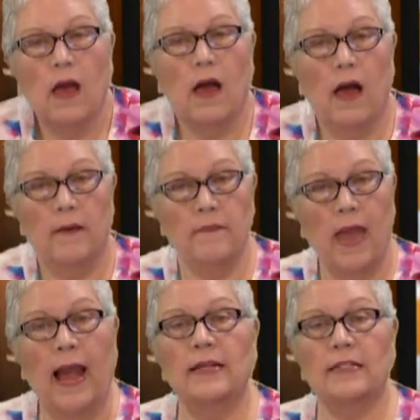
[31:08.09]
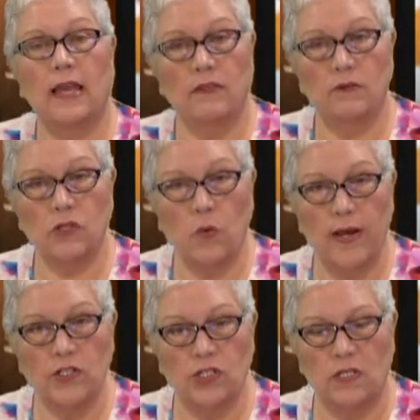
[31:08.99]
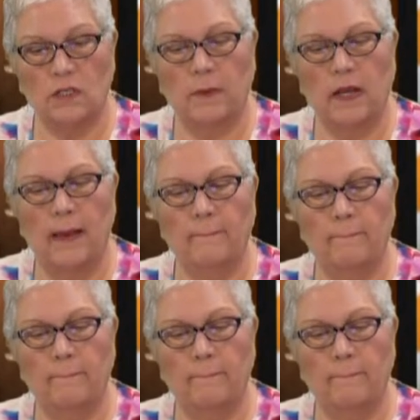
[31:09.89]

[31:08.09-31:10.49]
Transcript: Asking those questions, but